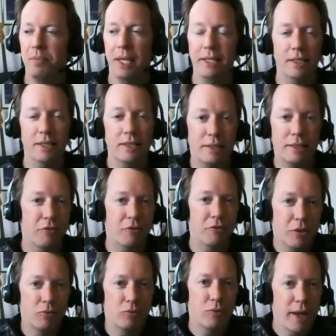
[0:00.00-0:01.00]
Mm-hmm. It's a
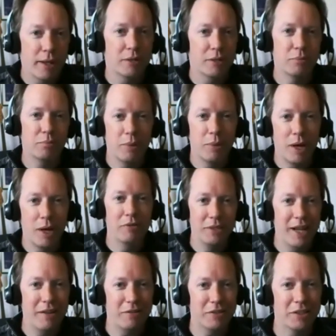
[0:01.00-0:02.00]
different realm
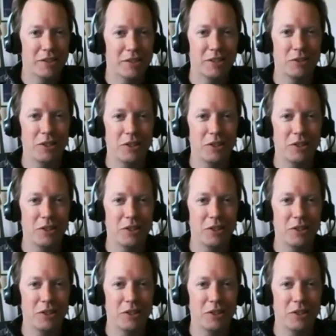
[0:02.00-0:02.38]
of endeavor.